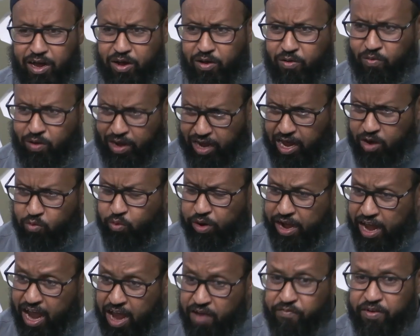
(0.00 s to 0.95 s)
Wallahi,
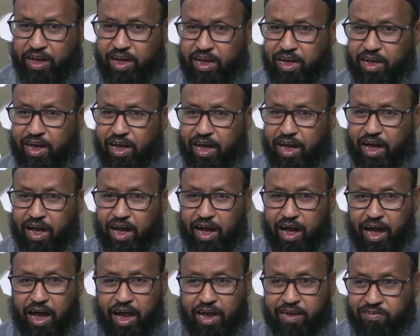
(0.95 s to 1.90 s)
whenever
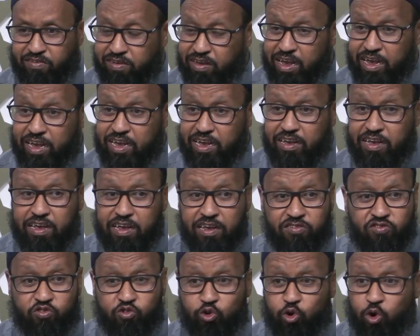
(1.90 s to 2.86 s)
I see
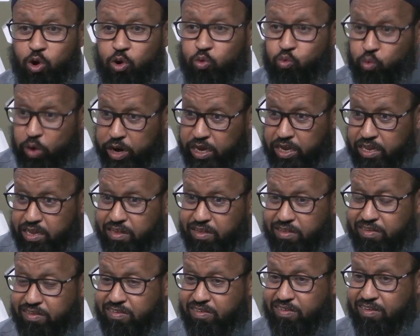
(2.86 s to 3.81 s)
strong
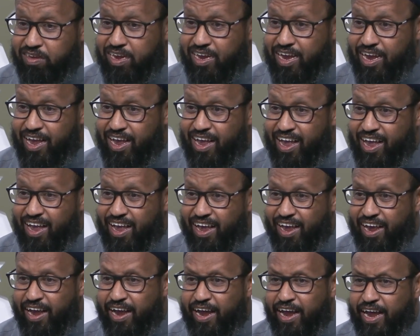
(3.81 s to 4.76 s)
winds,
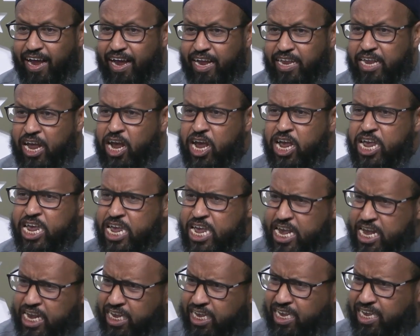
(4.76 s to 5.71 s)
the
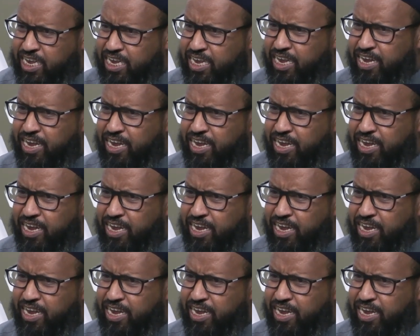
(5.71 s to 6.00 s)
heat,